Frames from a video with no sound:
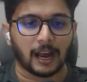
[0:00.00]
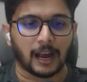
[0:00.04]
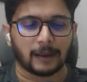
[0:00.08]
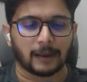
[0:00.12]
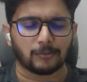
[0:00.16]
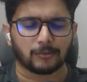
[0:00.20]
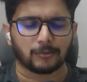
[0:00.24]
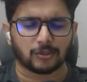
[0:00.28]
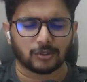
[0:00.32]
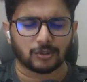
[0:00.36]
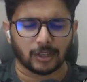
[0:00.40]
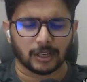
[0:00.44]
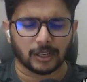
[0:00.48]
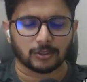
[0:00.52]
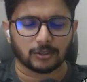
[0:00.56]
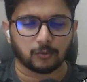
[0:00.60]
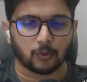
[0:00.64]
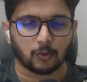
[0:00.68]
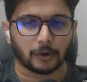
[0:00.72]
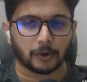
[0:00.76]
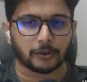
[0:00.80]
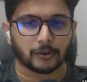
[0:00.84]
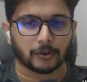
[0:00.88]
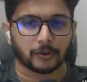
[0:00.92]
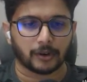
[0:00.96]
I
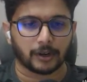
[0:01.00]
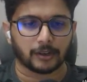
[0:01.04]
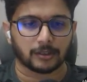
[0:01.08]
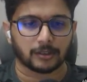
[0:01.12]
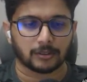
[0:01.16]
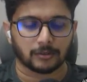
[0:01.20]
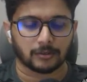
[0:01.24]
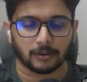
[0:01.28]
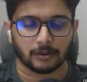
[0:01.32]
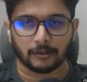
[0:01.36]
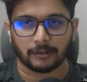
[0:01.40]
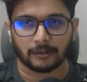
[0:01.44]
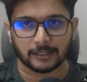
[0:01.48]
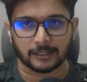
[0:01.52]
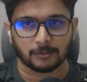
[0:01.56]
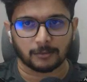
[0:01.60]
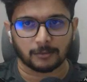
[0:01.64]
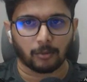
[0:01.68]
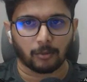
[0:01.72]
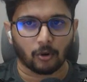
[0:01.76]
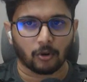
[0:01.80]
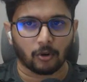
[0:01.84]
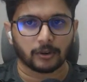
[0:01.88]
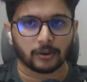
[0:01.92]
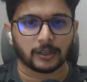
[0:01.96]
just want to res
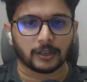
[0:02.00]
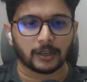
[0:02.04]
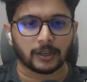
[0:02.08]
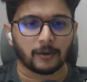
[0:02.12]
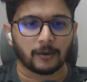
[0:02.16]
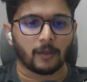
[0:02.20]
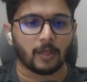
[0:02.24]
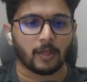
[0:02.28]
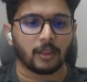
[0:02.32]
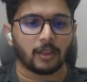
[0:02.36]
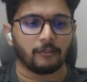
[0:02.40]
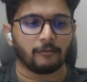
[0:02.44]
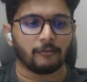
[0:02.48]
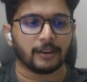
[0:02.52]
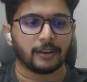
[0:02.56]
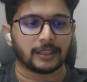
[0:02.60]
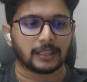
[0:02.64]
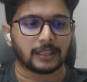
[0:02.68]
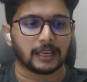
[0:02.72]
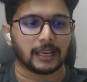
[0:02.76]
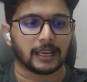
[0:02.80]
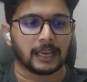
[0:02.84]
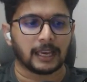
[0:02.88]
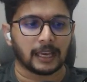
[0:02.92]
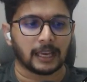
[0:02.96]
respond
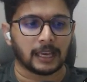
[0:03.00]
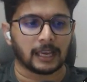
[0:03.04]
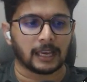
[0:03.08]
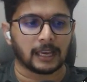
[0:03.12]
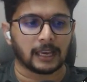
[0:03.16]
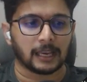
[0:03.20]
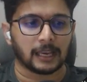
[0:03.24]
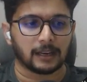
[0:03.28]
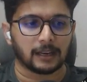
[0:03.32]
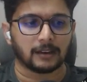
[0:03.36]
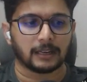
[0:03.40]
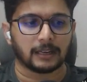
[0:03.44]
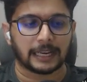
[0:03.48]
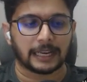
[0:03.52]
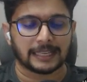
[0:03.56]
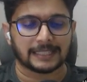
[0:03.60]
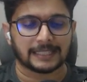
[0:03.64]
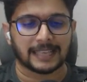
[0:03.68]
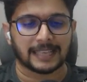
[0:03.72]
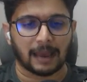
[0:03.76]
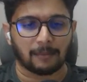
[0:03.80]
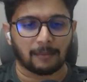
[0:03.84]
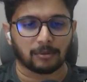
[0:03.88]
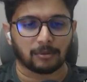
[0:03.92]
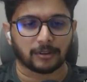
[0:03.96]
with a,
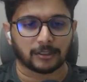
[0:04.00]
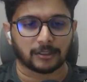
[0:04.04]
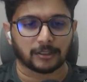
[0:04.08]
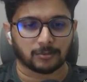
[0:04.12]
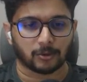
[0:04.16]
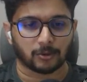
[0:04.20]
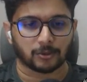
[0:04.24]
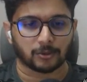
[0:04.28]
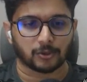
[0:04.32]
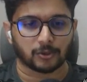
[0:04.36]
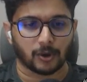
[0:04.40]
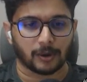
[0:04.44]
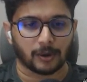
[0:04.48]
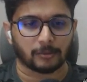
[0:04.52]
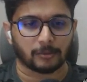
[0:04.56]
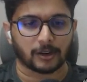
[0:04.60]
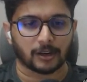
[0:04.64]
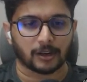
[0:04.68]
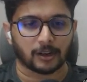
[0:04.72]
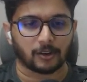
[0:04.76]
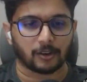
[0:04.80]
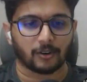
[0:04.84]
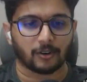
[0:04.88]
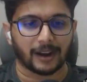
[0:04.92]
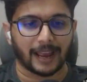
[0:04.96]
a sample response. So I'm
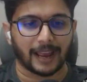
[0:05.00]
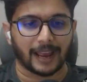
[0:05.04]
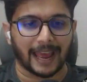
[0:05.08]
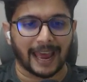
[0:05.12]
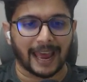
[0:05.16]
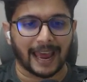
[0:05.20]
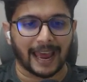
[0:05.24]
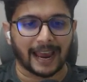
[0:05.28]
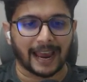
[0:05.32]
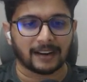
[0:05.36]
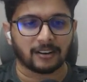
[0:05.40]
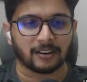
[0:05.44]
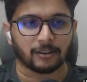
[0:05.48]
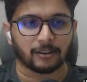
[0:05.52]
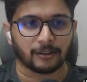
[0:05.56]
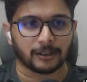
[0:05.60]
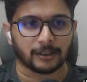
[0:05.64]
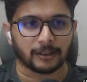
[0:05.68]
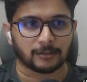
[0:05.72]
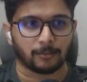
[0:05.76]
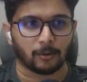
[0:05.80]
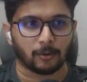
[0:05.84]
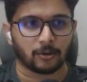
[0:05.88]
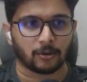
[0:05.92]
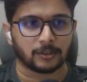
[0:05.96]
going to click on add
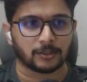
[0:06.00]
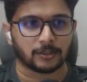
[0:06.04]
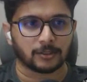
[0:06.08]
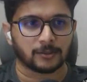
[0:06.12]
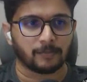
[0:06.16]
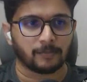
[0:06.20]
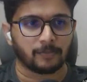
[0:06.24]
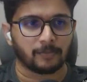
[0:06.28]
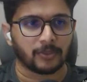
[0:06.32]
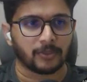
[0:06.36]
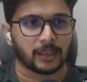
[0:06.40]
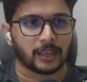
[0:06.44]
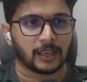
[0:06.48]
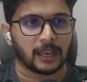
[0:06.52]
response